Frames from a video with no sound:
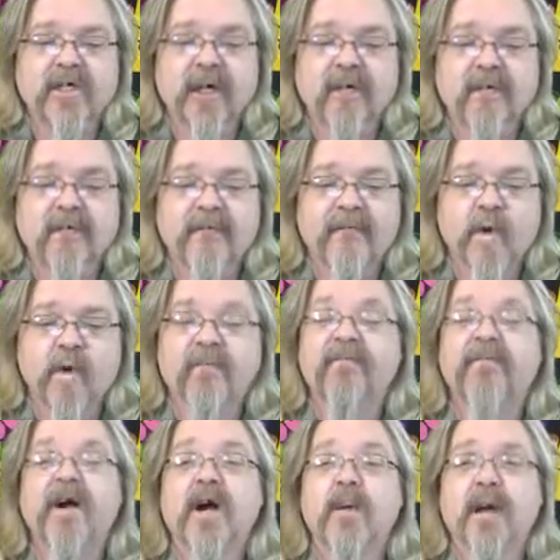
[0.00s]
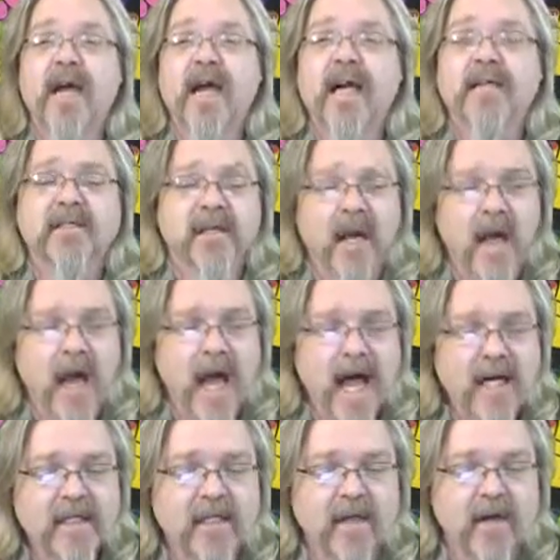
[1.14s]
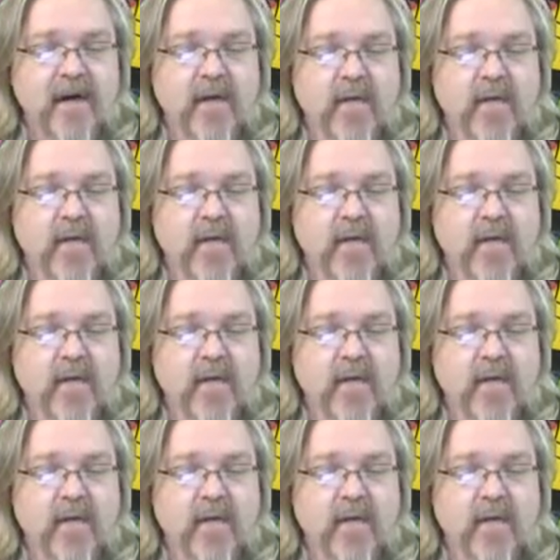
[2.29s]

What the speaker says: for Fairbanks, Alaska.